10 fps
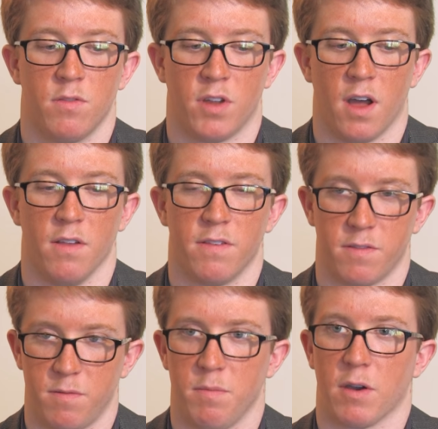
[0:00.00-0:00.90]

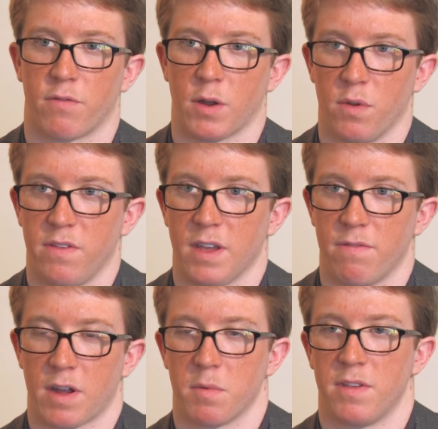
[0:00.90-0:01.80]
does meal frequency
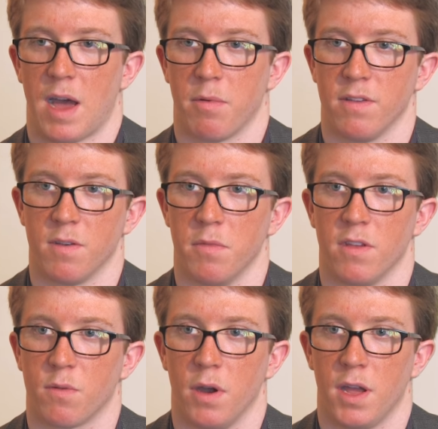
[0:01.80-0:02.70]
affect metabolism in
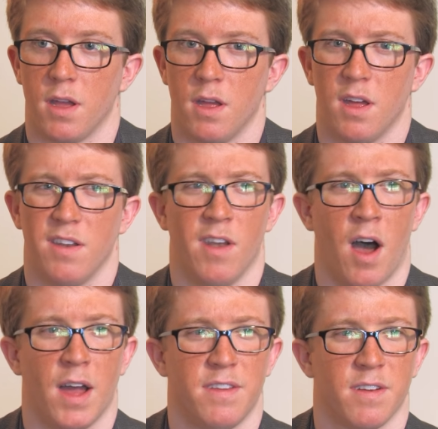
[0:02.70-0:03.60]
this way?
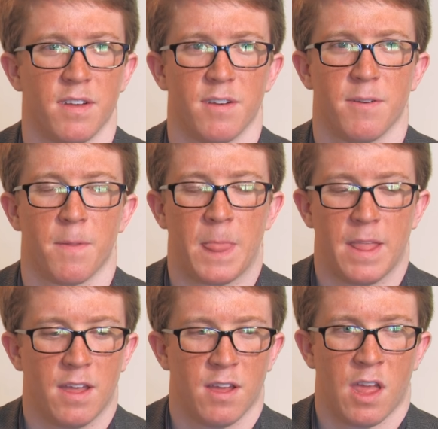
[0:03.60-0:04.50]
Not
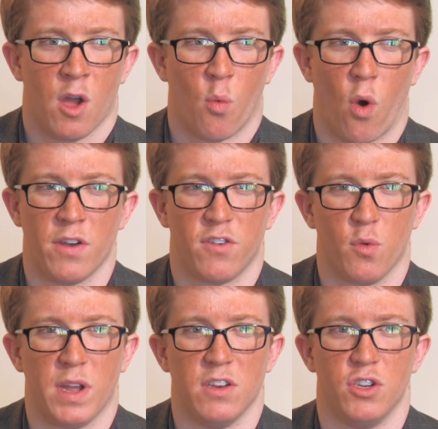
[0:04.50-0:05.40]
what do
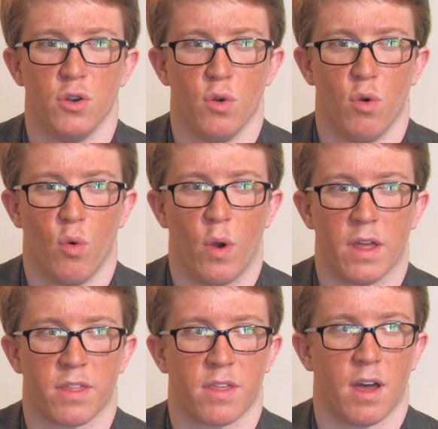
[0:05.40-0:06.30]
we do
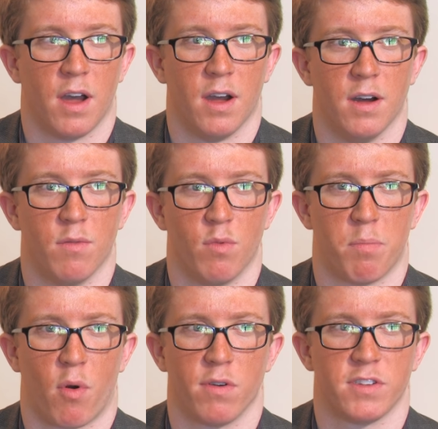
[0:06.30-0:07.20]
with uh,
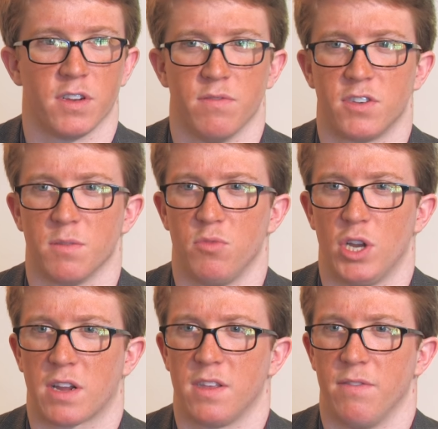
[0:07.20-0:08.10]
reports of
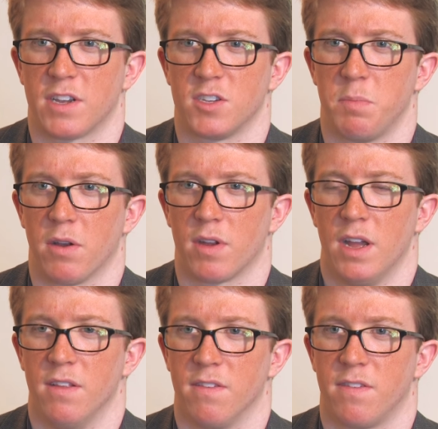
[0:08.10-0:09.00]
subjective
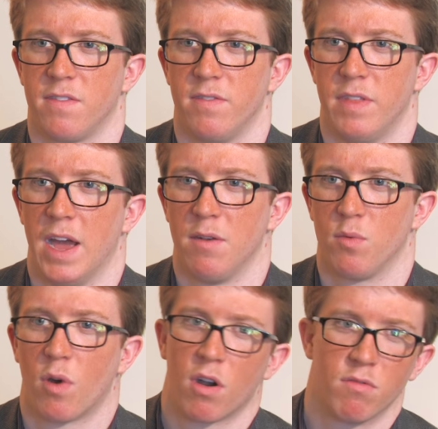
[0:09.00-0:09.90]
experience
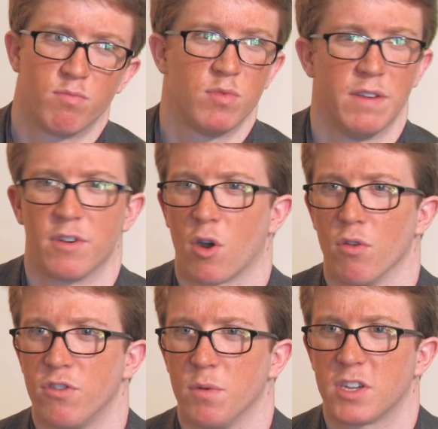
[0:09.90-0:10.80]
that are
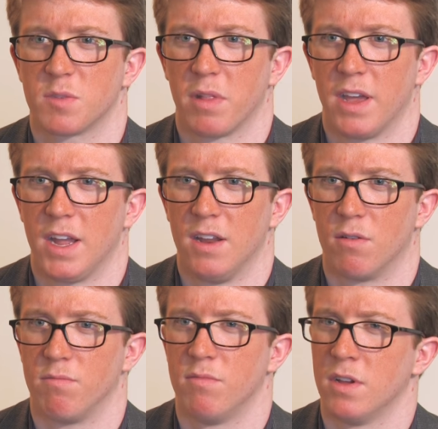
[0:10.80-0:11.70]
difficult to explain
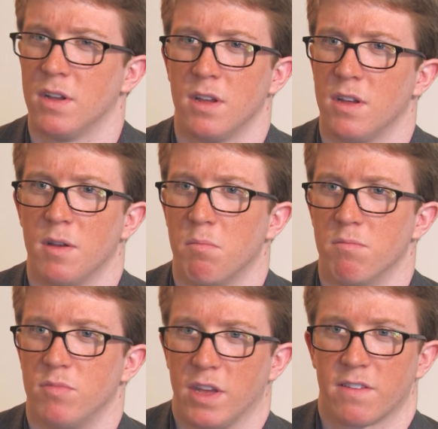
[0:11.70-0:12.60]
or
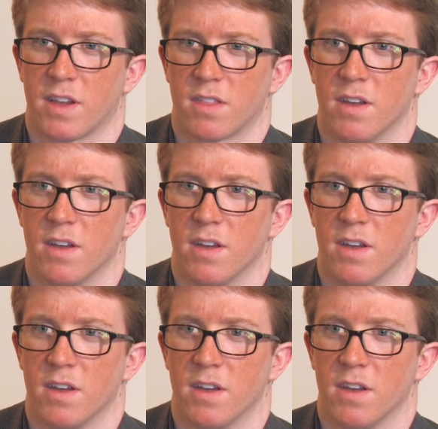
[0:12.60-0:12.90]
things like